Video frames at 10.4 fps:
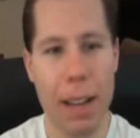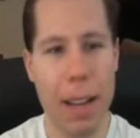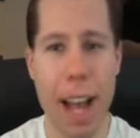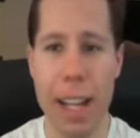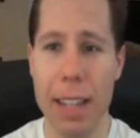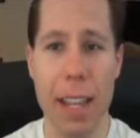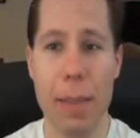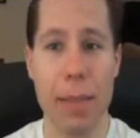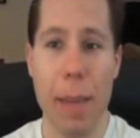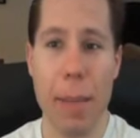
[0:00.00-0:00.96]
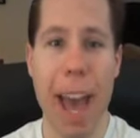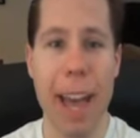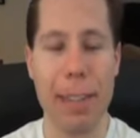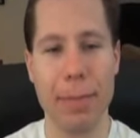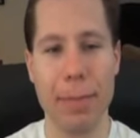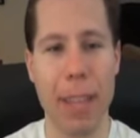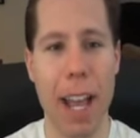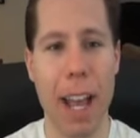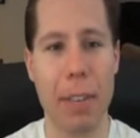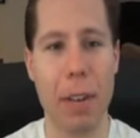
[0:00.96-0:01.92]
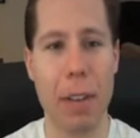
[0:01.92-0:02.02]
I didn't think it was that bad.
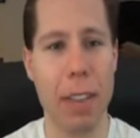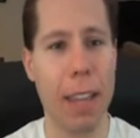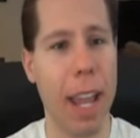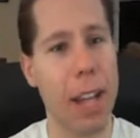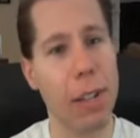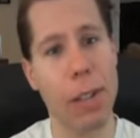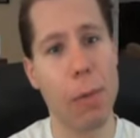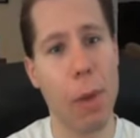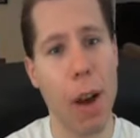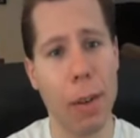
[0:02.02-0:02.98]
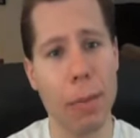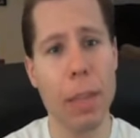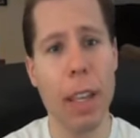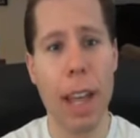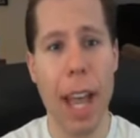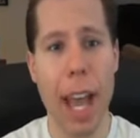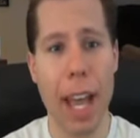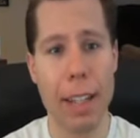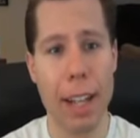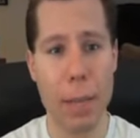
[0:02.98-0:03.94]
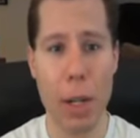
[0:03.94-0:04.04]
I thought that they handled it well.
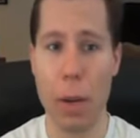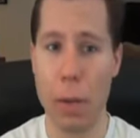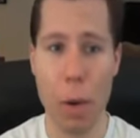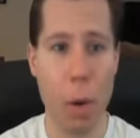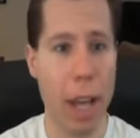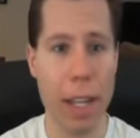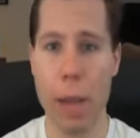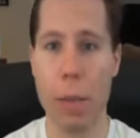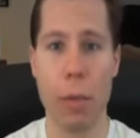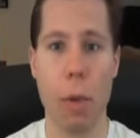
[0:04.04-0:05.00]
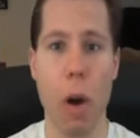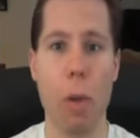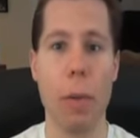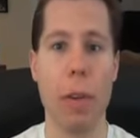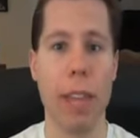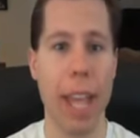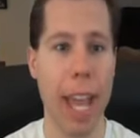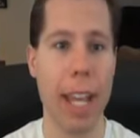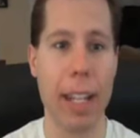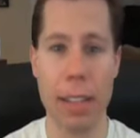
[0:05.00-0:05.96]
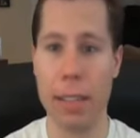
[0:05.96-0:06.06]
And, you know, the whole ending with Raw with
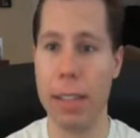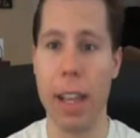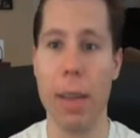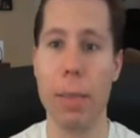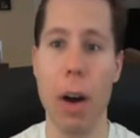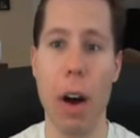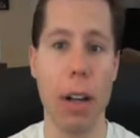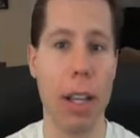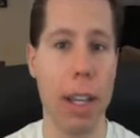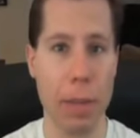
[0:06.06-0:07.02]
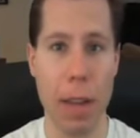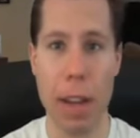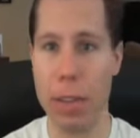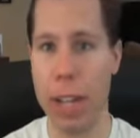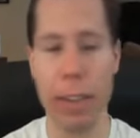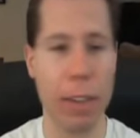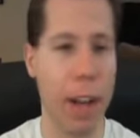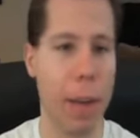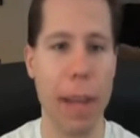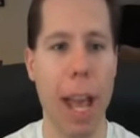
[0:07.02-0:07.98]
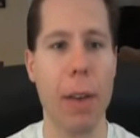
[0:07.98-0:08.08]
Kane and CM Punk and Undertaker
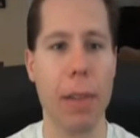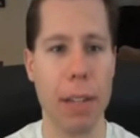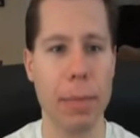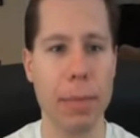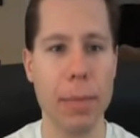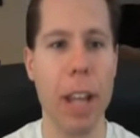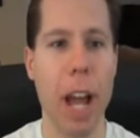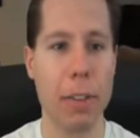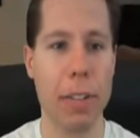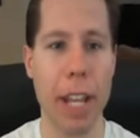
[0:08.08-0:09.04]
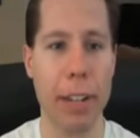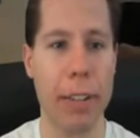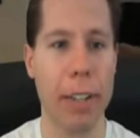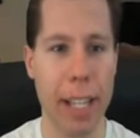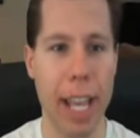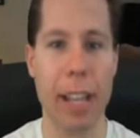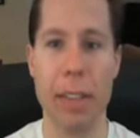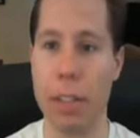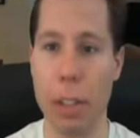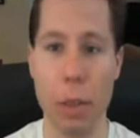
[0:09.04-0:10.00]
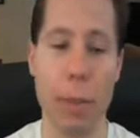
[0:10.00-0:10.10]
coming out and Undertaker and Kane
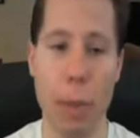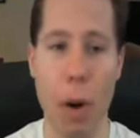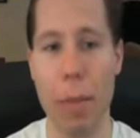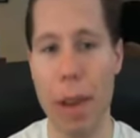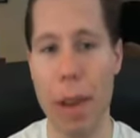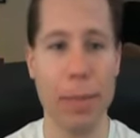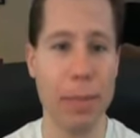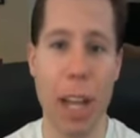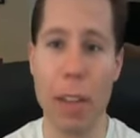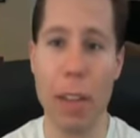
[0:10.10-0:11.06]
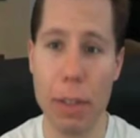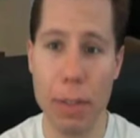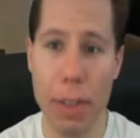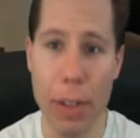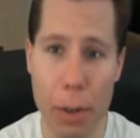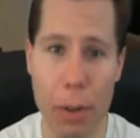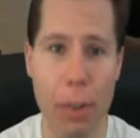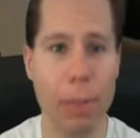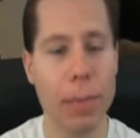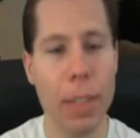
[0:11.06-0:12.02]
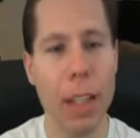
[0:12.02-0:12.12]
saluting Paul Bearer, I thought it was very
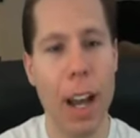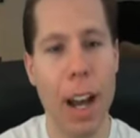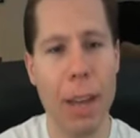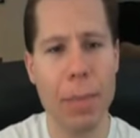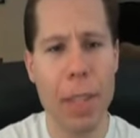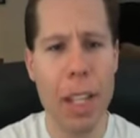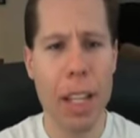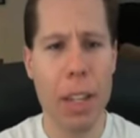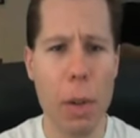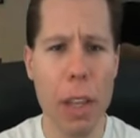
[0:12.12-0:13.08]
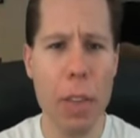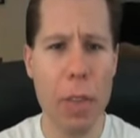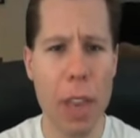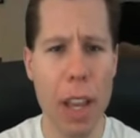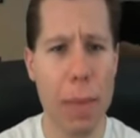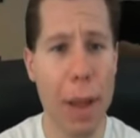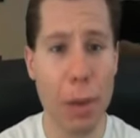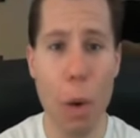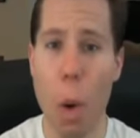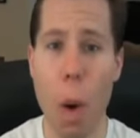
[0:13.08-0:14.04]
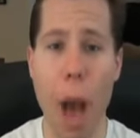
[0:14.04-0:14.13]
cool. The only thing about the
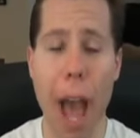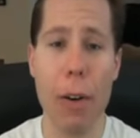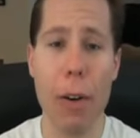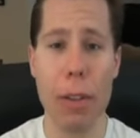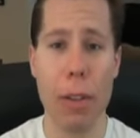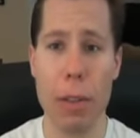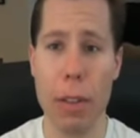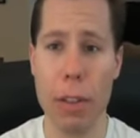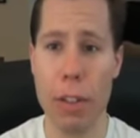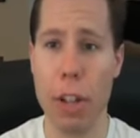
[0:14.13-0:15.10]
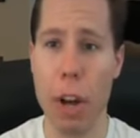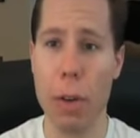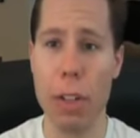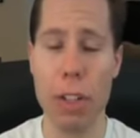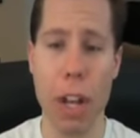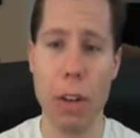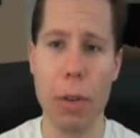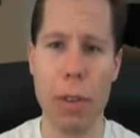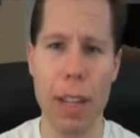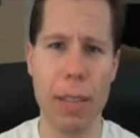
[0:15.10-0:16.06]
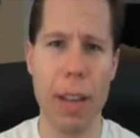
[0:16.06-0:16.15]
whole angle and the show in
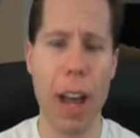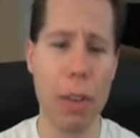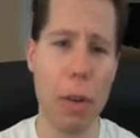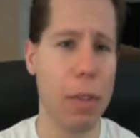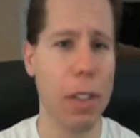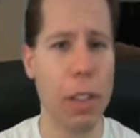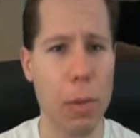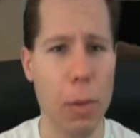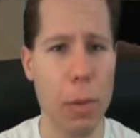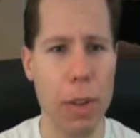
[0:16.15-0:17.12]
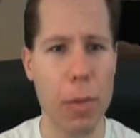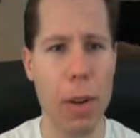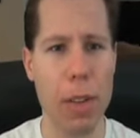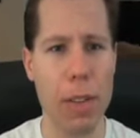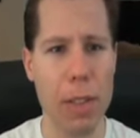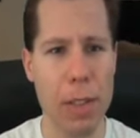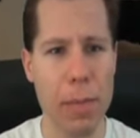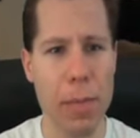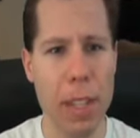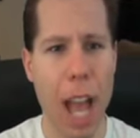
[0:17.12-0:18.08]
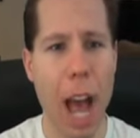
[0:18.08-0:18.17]
general that I thought was a little weird was
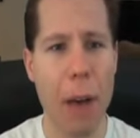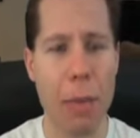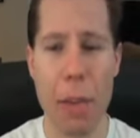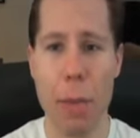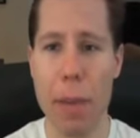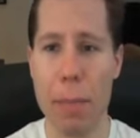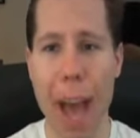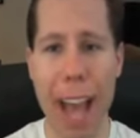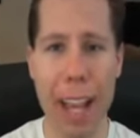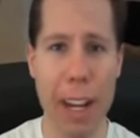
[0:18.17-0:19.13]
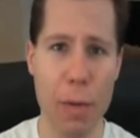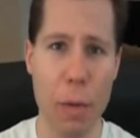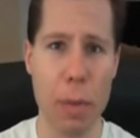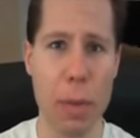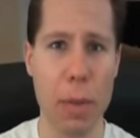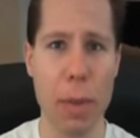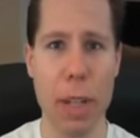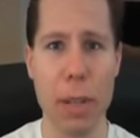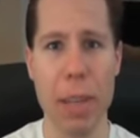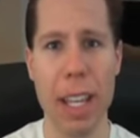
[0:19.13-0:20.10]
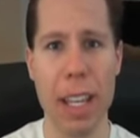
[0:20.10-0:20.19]
how they went back and forth
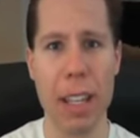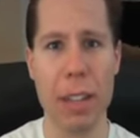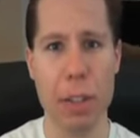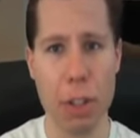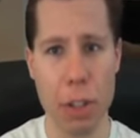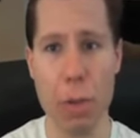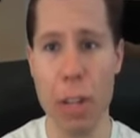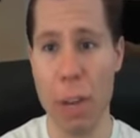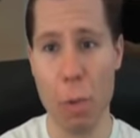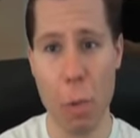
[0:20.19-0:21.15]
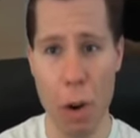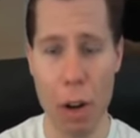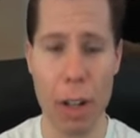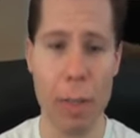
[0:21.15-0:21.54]
between being shoot and work.